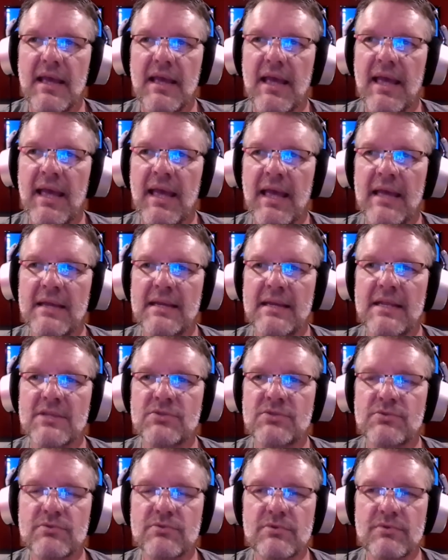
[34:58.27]
And
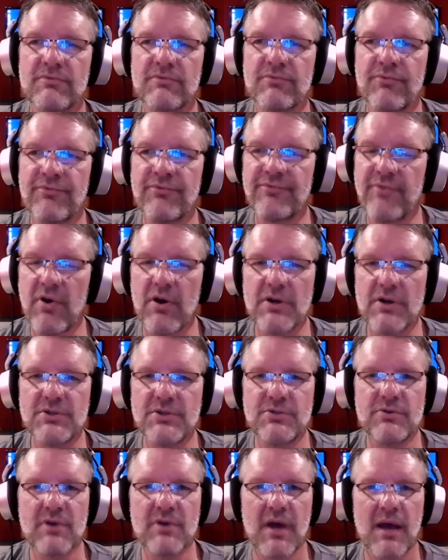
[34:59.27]
it's far
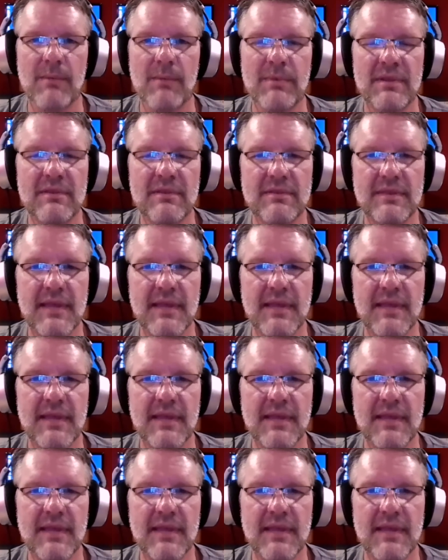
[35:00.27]
too common